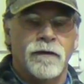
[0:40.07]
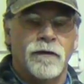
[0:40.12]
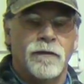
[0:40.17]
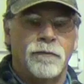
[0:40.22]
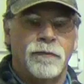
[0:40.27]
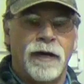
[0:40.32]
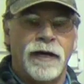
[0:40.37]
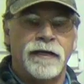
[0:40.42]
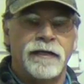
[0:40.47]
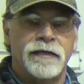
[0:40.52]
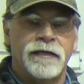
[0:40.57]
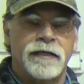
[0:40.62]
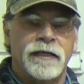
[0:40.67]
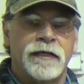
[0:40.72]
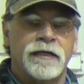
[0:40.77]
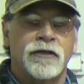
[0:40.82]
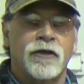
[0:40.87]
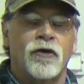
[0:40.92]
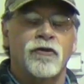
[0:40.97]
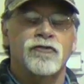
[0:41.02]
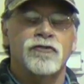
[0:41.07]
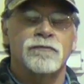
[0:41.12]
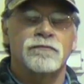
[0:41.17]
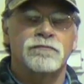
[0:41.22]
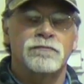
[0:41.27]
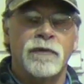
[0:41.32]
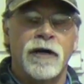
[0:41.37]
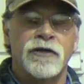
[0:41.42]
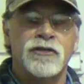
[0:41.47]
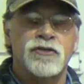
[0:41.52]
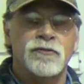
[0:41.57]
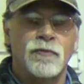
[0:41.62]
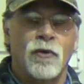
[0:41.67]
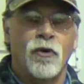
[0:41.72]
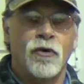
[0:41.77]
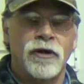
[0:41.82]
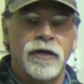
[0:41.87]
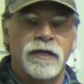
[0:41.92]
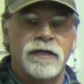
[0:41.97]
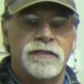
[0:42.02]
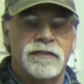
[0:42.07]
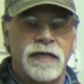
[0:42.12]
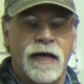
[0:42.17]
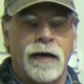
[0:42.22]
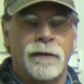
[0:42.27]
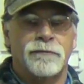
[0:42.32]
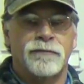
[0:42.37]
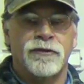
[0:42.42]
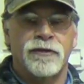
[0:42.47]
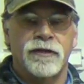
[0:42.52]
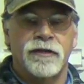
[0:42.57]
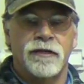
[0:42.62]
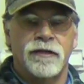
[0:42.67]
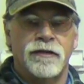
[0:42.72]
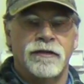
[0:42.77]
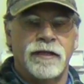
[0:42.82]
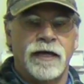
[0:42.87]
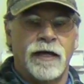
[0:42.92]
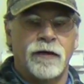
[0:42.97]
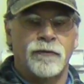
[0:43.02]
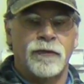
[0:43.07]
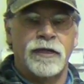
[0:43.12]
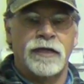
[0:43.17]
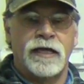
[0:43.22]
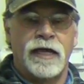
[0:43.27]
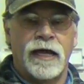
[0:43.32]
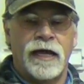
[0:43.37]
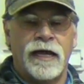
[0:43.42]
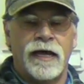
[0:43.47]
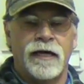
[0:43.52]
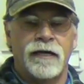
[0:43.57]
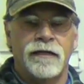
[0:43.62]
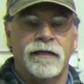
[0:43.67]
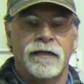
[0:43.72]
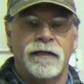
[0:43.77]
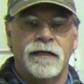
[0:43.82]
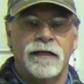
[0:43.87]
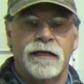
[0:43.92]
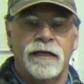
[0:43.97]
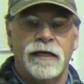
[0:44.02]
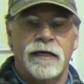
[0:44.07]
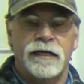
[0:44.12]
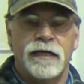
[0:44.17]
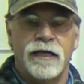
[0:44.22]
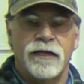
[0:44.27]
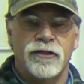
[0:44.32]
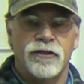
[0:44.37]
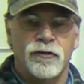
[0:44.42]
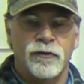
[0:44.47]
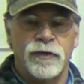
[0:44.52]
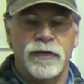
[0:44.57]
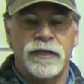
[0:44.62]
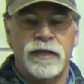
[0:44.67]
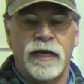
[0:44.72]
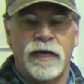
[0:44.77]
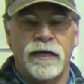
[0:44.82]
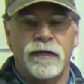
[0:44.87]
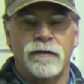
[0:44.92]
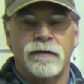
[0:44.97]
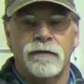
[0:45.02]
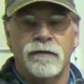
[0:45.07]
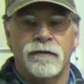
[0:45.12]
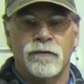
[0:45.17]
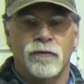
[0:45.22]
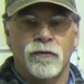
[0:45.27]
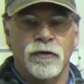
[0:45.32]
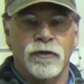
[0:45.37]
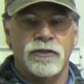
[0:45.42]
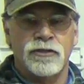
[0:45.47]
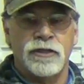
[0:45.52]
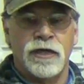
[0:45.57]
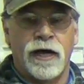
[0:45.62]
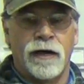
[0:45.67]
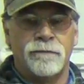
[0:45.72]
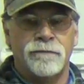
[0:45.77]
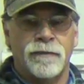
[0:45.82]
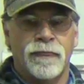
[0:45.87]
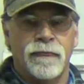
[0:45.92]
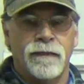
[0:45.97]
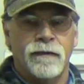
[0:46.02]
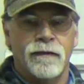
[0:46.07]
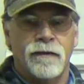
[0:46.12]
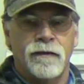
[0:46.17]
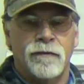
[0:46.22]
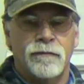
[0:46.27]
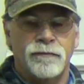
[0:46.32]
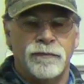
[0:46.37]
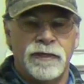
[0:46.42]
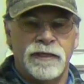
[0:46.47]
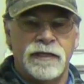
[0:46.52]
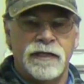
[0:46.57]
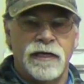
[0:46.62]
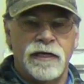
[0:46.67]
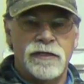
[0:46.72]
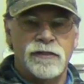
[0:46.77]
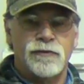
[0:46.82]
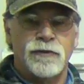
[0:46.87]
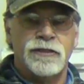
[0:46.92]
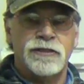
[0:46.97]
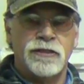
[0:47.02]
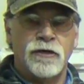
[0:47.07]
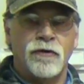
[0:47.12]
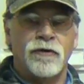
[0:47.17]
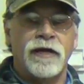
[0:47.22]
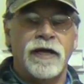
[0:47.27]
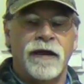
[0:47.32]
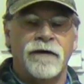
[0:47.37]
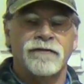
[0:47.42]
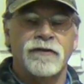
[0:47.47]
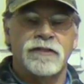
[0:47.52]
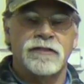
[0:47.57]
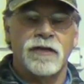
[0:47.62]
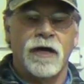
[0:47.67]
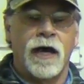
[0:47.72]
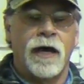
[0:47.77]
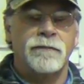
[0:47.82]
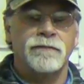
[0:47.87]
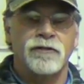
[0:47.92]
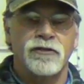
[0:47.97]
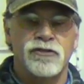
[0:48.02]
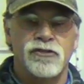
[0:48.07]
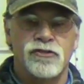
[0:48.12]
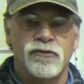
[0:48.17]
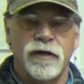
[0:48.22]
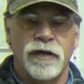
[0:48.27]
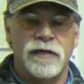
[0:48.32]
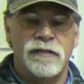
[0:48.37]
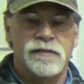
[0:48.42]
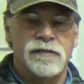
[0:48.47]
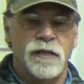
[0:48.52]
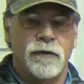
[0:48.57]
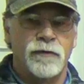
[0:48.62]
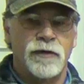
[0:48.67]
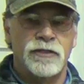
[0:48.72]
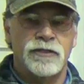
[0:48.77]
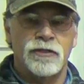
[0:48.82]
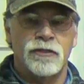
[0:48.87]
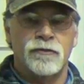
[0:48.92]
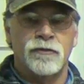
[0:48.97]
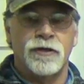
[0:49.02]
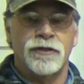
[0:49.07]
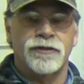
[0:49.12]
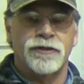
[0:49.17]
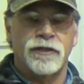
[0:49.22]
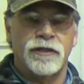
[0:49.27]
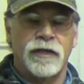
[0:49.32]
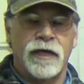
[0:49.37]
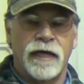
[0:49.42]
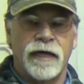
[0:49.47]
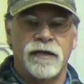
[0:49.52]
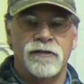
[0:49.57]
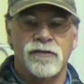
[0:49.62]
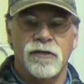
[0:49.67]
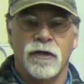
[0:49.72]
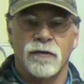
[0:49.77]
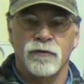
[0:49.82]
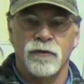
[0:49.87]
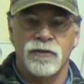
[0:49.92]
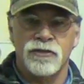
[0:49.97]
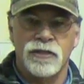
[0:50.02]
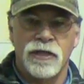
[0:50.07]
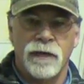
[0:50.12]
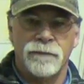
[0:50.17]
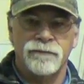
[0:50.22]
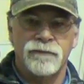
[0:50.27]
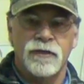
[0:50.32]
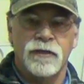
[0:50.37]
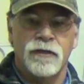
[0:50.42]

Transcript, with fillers: but it goes much more in depth than we can in a three-day workshop. Because we don't have the time constraints that we do with the hands-on workshop,